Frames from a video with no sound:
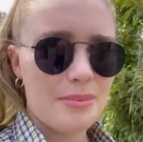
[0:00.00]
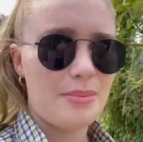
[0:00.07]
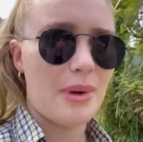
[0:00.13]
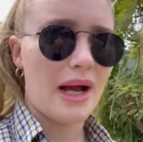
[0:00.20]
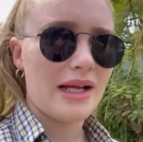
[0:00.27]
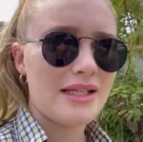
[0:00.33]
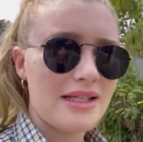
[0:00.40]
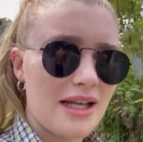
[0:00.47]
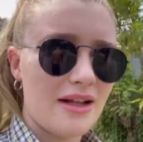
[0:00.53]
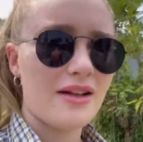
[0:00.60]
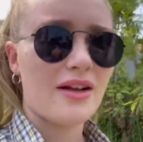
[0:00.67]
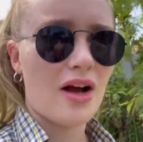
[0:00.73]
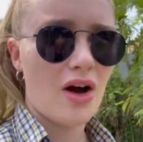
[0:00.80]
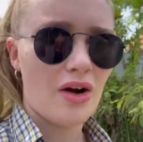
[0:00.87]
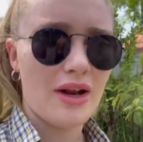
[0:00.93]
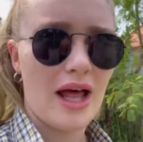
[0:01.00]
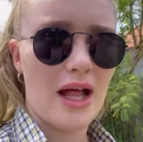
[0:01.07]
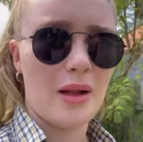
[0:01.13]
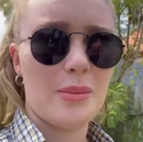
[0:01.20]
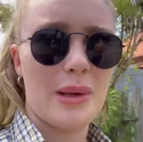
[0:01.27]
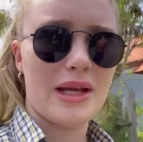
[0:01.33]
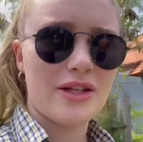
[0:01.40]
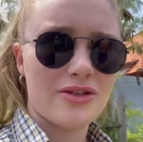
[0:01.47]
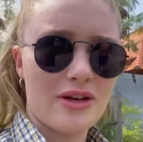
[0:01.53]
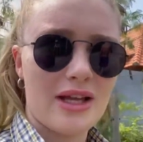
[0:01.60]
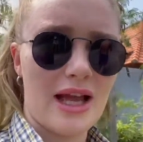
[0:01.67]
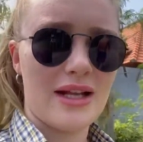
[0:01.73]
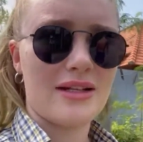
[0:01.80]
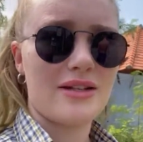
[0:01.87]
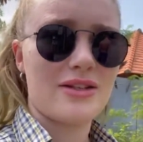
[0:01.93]
But I still can't help picturing
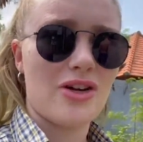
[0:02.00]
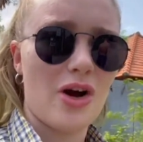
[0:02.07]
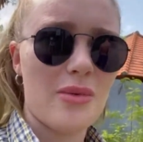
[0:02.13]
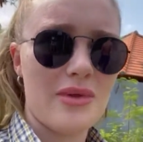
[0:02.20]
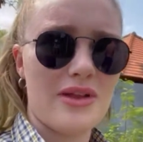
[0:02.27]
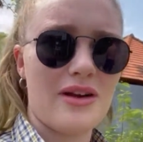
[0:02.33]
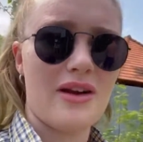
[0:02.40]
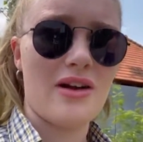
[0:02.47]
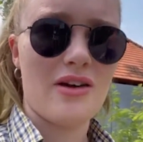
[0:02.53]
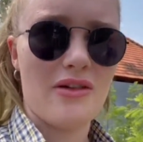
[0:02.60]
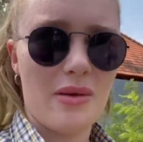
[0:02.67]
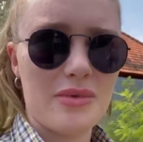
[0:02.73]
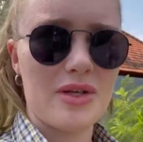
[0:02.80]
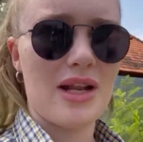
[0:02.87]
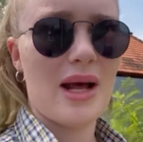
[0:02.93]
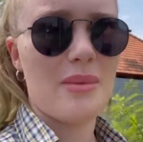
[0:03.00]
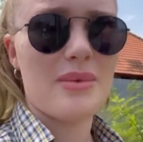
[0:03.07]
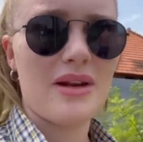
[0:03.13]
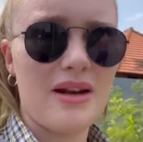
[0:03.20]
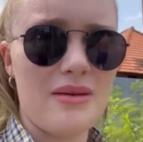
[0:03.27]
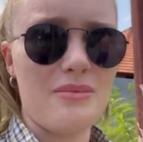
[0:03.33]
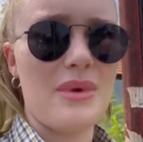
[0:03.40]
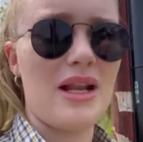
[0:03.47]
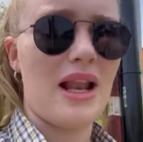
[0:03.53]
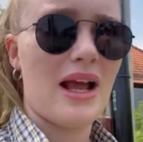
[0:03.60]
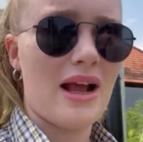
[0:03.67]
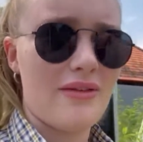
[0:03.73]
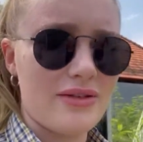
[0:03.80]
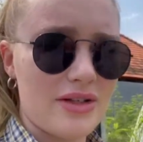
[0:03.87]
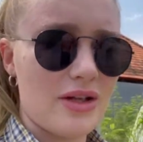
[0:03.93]
getting to the top and then an eruption happening and me like
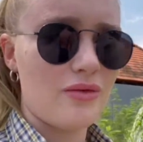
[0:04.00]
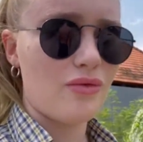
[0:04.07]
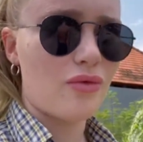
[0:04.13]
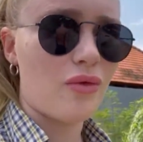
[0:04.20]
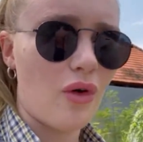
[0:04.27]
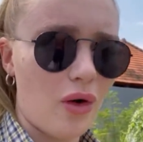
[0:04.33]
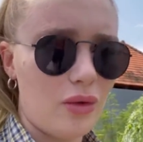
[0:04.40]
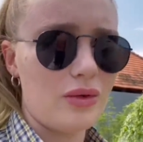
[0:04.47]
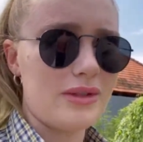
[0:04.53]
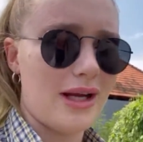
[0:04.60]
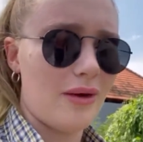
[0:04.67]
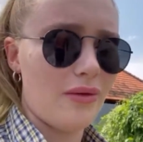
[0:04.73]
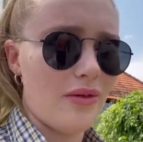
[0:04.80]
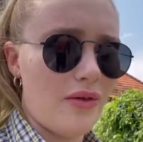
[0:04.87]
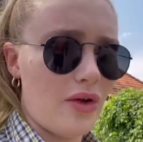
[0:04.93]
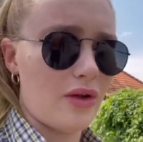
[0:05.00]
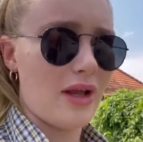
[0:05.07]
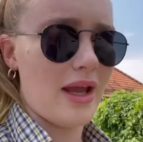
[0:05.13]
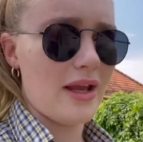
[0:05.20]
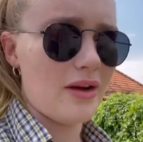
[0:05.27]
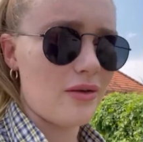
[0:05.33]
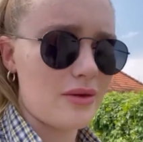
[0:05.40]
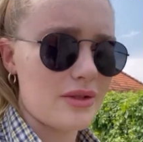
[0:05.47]
having to roll down the volcano or